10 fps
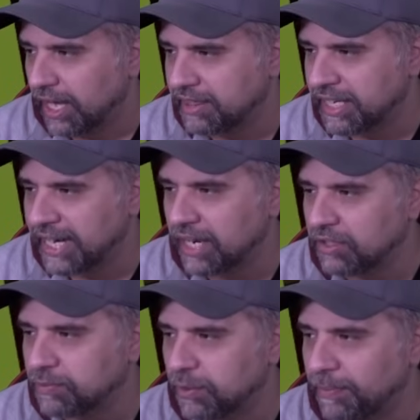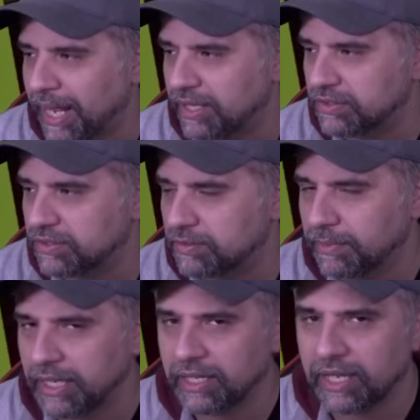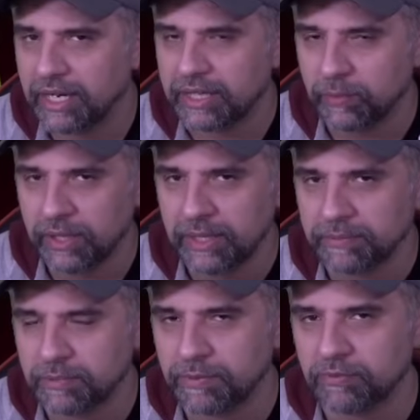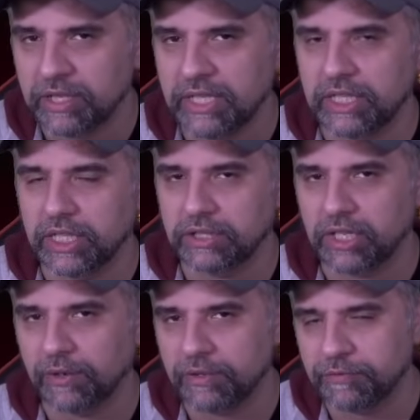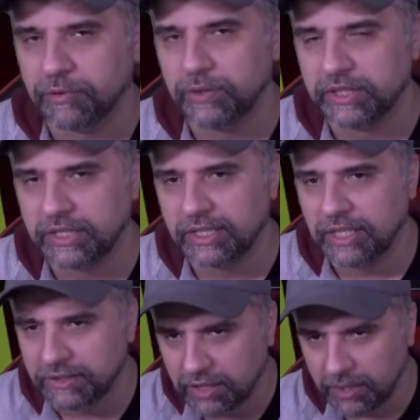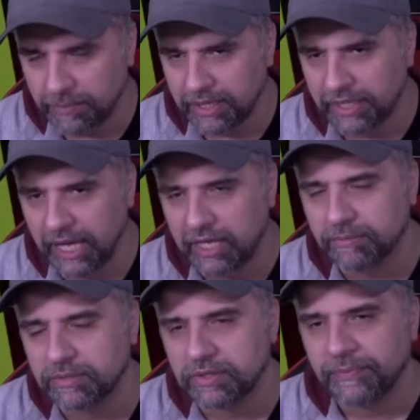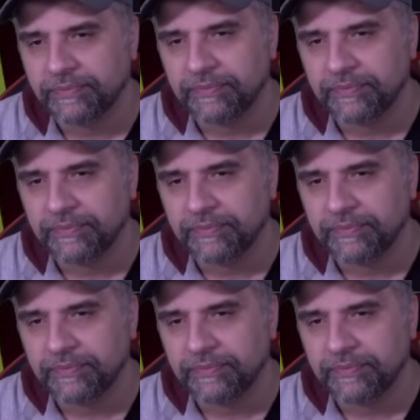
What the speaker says: I think that looks more balanced to me. And I think Williams has been really good going forward in the last couple of games.